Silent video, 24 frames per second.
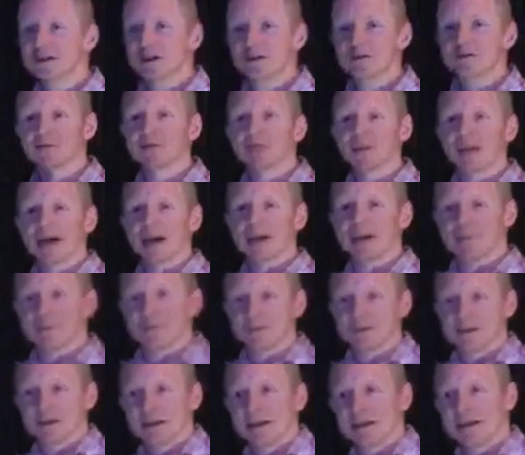of life
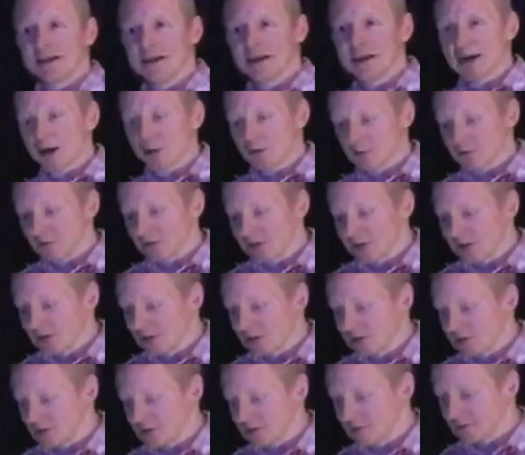in our
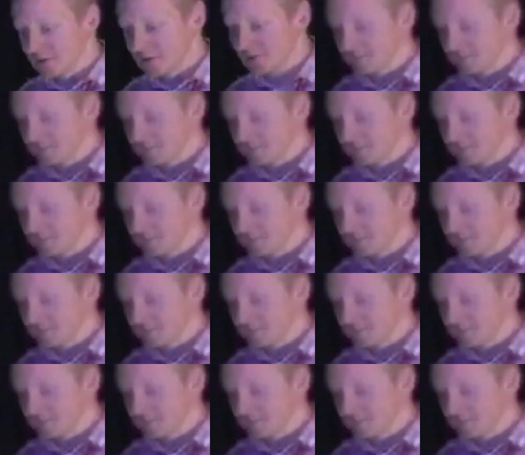relationships.